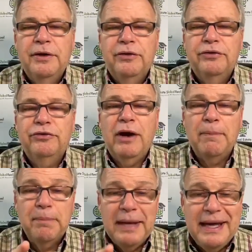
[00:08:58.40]
shall
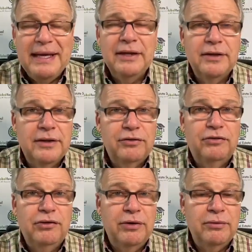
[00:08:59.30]
pay into the
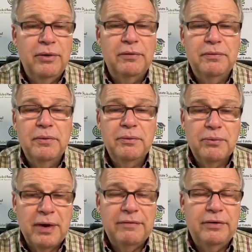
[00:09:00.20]
general
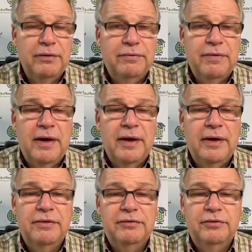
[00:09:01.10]
revenue fund of
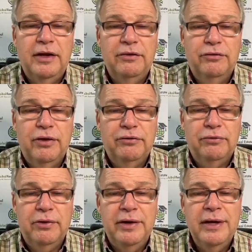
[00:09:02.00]
the state
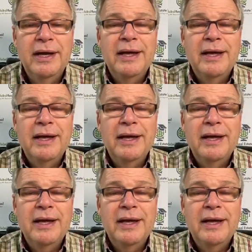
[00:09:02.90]
treasury